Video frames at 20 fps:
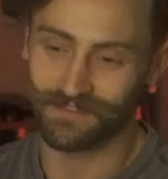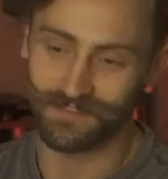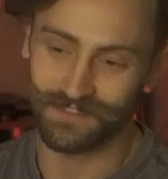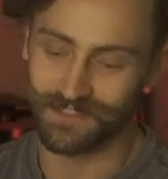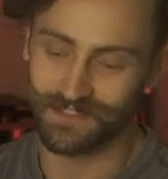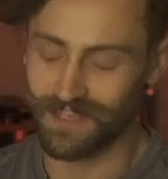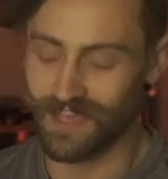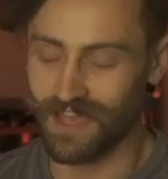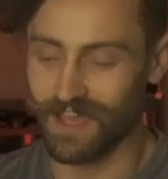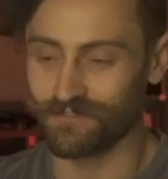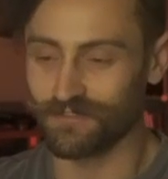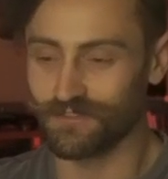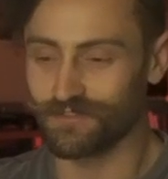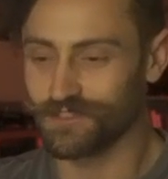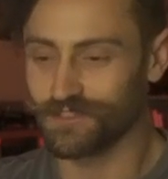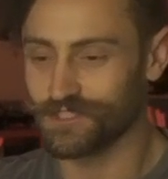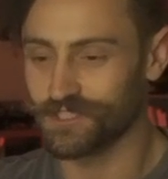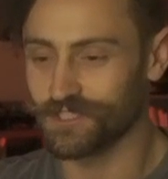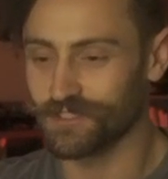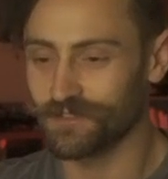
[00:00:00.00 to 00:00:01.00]
Half of a
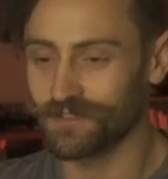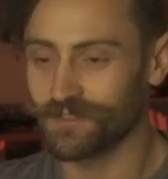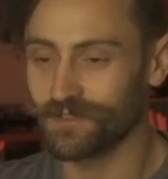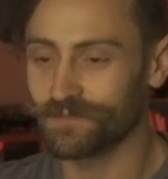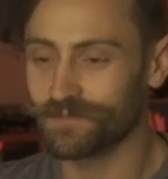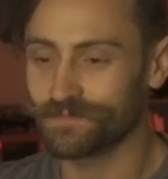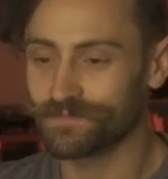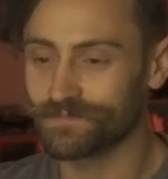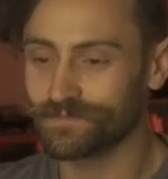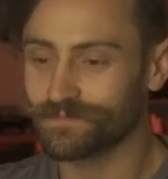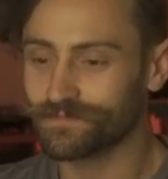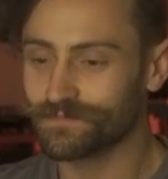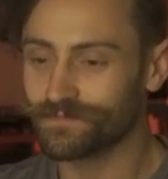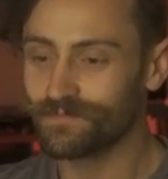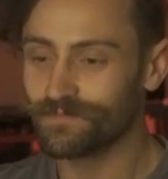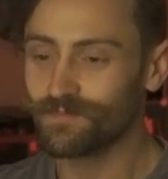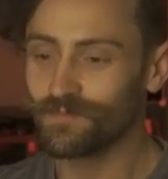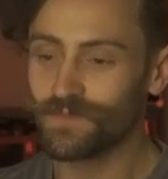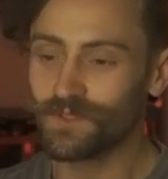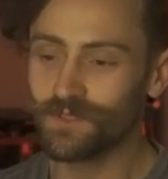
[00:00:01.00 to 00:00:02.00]
joke.
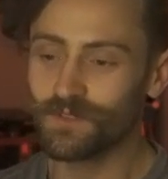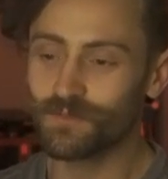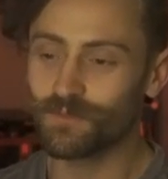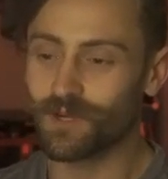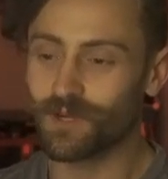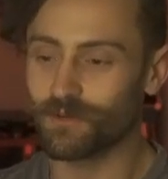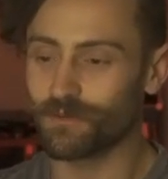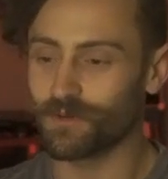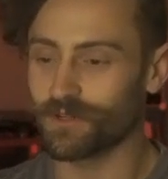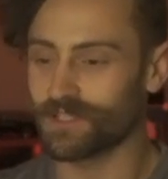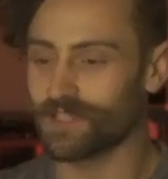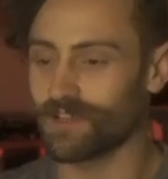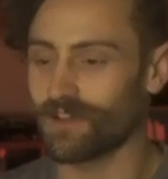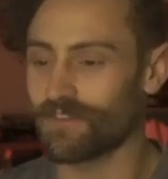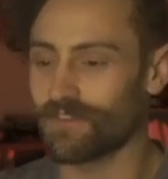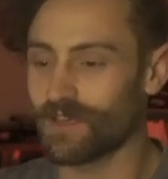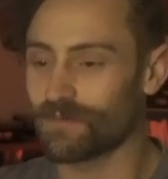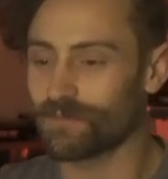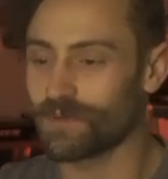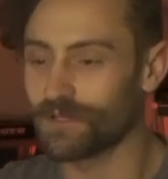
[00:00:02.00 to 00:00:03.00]
While working on
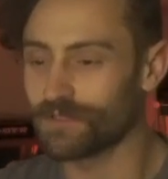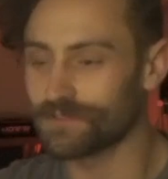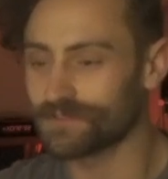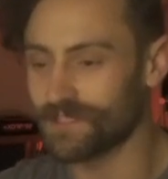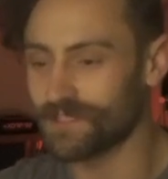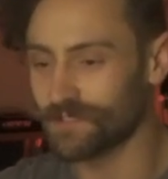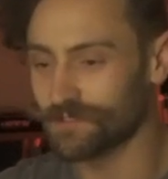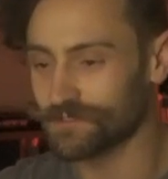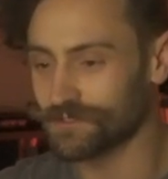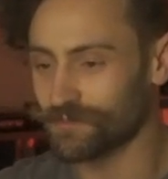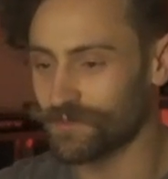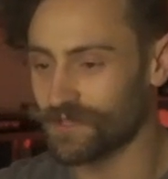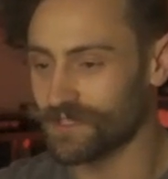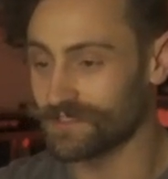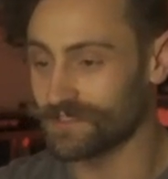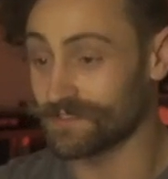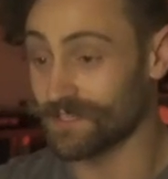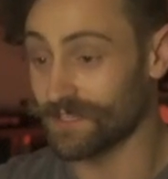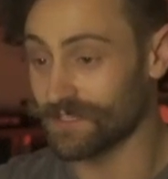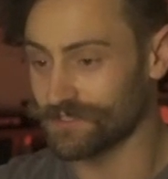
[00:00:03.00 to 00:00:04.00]
that post, I also made a
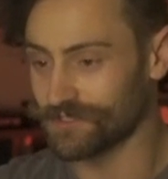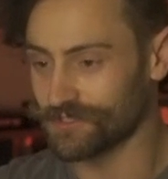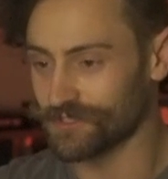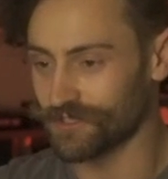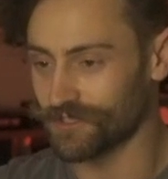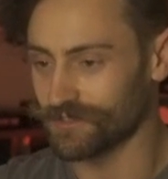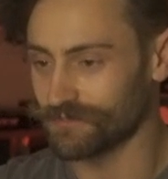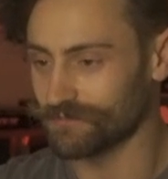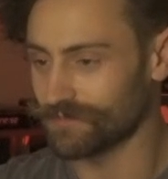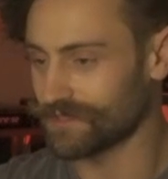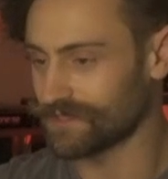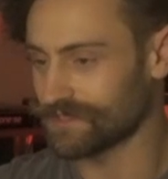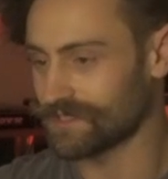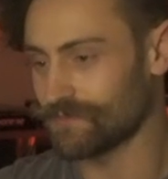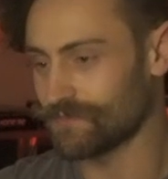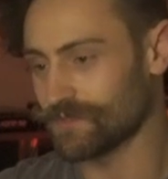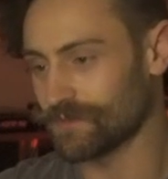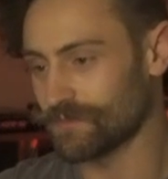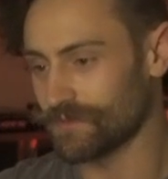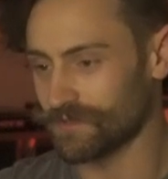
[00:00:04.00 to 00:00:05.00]
days chart, but it
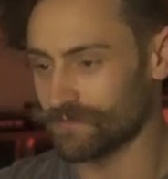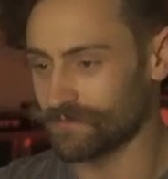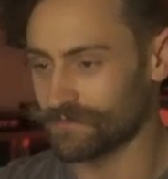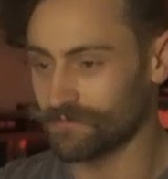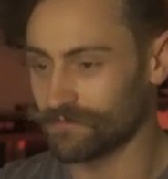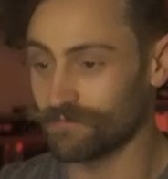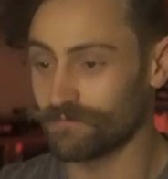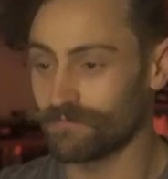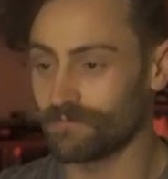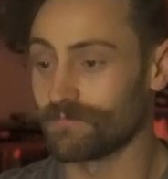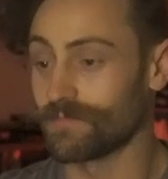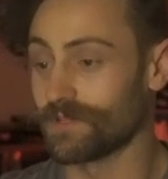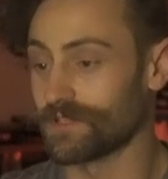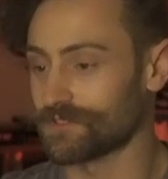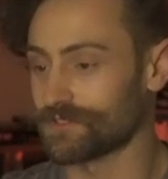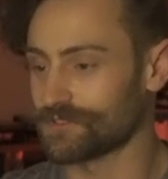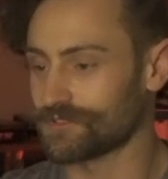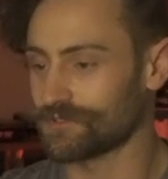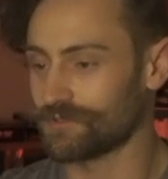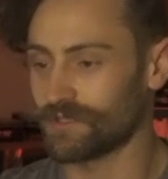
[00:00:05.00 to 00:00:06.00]
seemed a bit
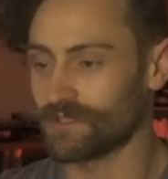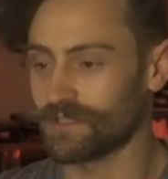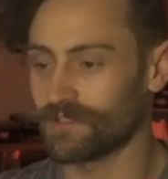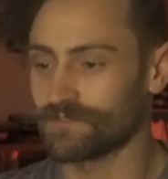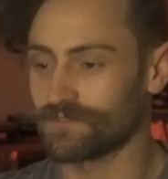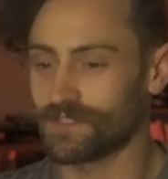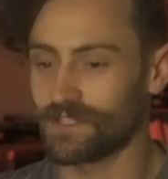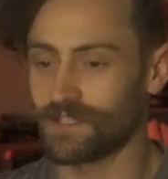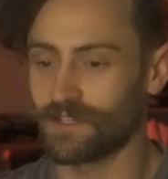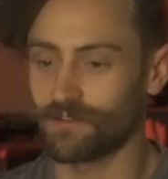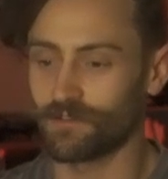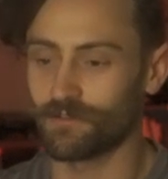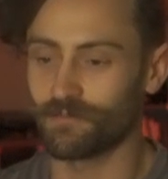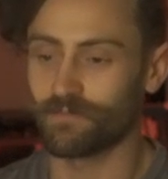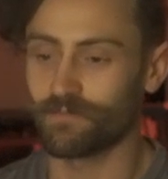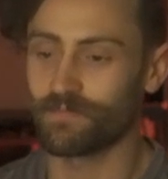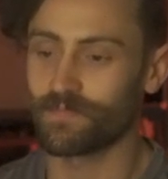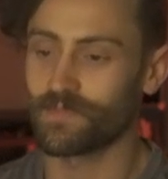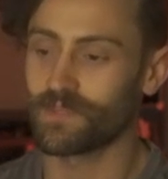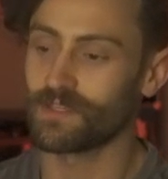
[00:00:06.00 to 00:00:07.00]
much, so I left it out.
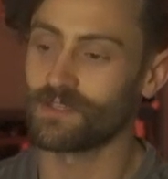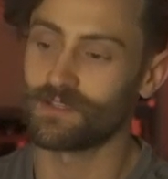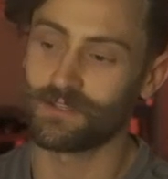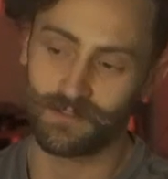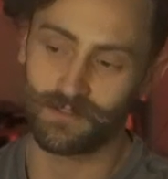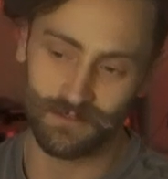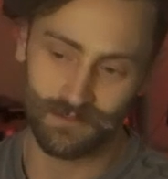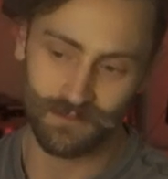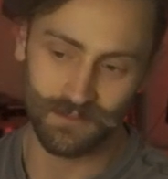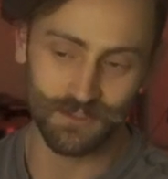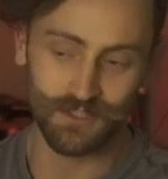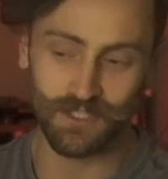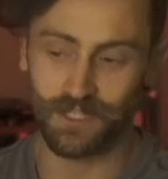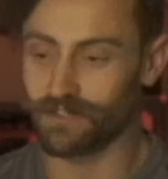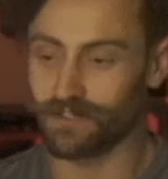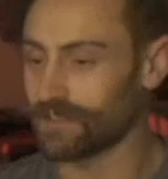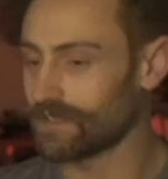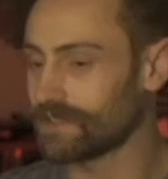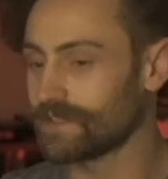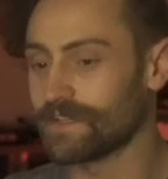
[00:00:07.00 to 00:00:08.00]

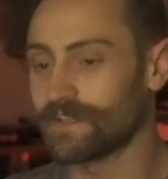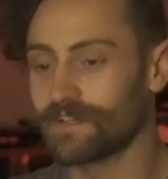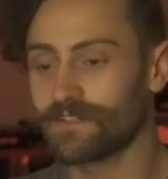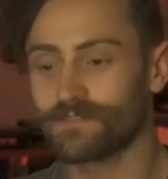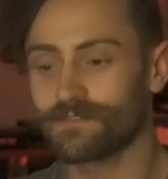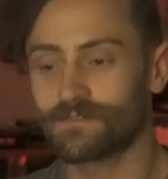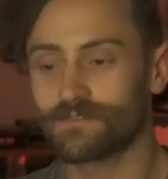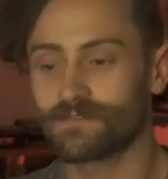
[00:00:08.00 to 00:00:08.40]
Sharing it here.